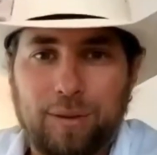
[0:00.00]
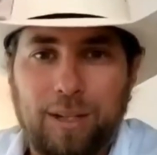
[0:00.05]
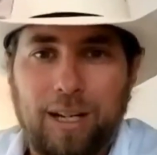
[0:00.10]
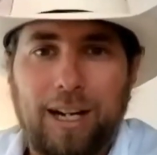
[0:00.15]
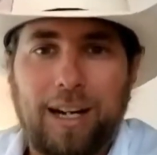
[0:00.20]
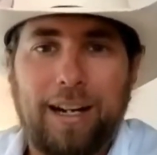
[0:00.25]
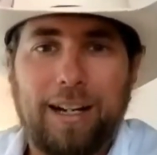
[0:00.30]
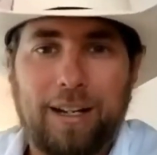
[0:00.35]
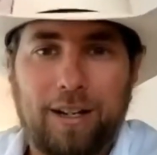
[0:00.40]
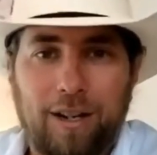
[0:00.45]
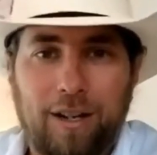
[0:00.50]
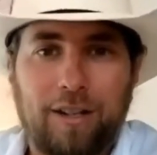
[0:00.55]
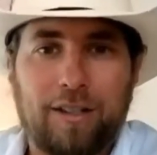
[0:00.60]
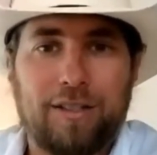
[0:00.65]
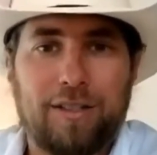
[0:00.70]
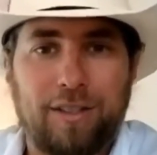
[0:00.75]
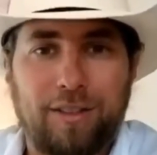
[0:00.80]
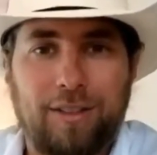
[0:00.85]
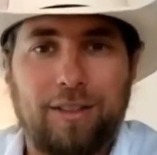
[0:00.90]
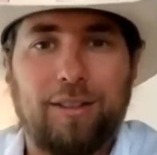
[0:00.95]
high
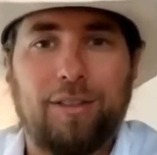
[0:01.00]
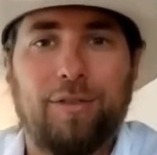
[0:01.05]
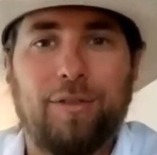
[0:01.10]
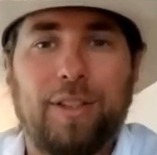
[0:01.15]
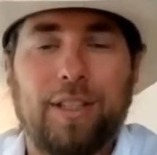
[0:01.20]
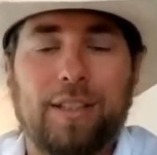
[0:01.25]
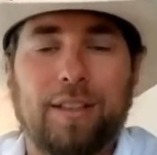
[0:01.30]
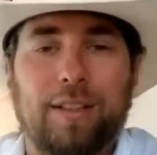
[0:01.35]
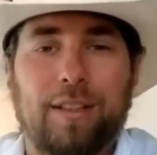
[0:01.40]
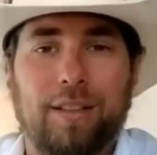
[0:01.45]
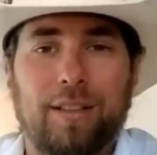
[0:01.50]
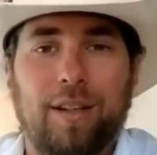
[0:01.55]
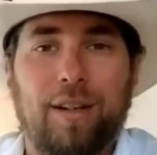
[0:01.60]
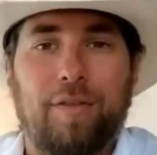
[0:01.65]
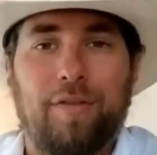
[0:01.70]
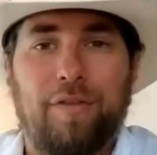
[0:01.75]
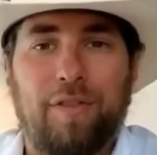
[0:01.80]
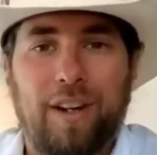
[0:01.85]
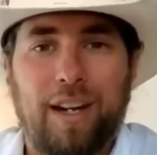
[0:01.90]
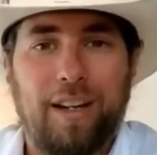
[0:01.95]
consciousness field
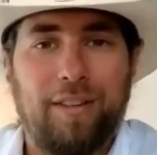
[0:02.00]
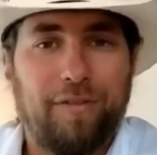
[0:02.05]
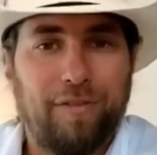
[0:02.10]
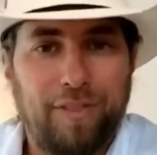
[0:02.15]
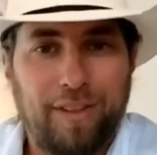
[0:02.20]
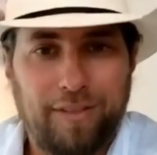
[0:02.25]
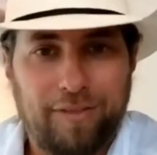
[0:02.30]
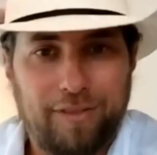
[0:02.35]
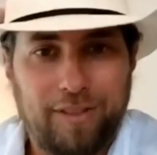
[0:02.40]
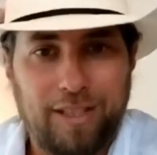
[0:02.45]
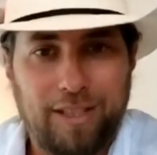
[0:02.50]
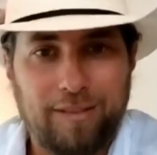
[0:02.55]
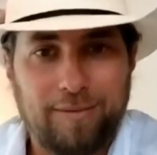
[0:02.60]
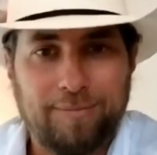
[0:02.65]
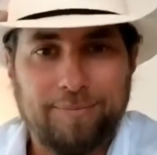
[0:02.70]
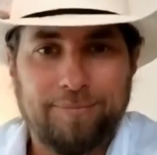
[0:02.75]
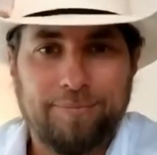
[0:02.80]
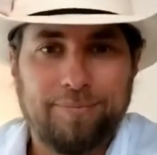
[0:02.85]
of 550.